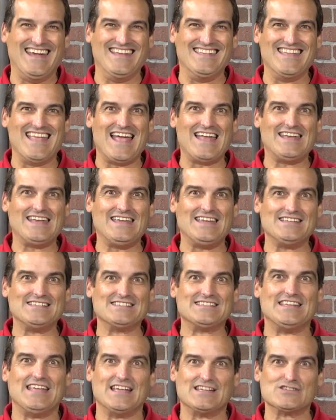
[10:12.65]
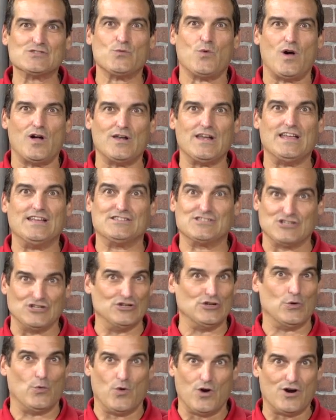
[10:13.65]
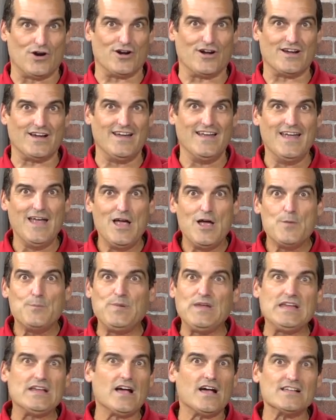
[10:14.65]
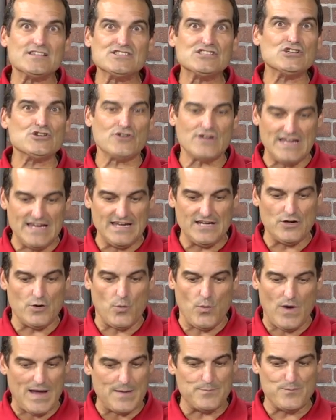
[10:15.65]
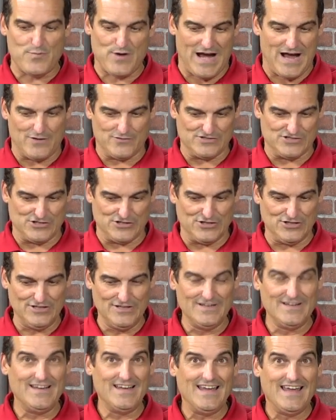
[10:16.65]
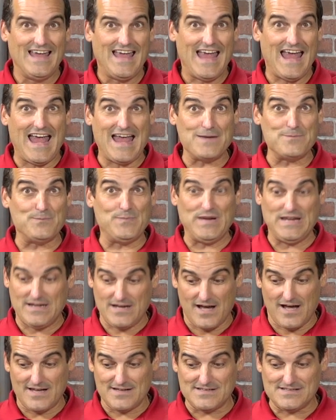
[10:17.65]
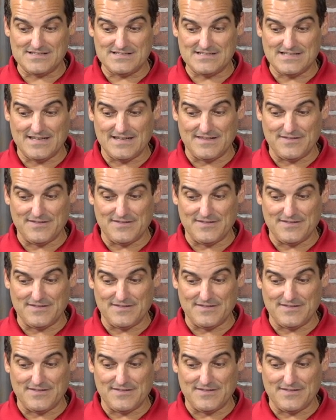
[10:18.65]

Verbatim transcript: and that is guess what is going to work? Because you're in a web browser, and because